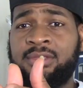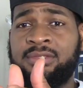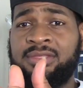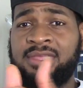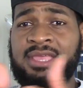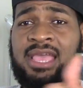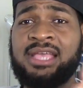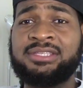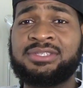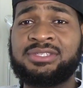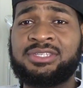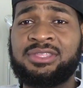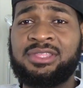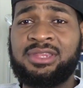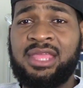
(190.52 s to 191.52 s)
the answer
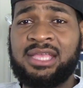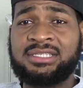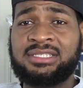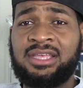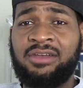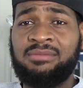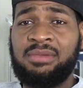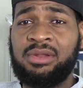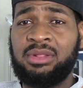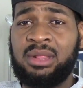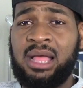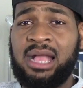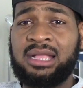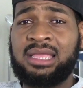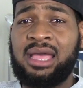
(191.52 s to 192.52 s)
to the next governmental
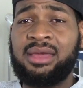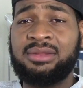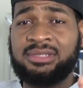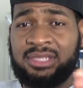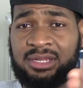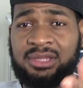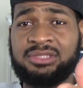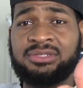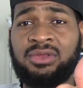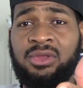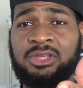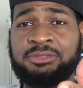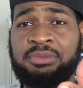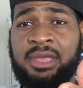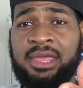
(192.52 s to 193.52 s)
lockout is in this
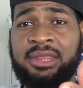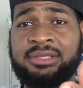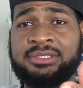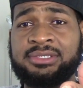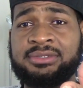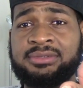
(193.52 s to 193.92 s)
girl's panties.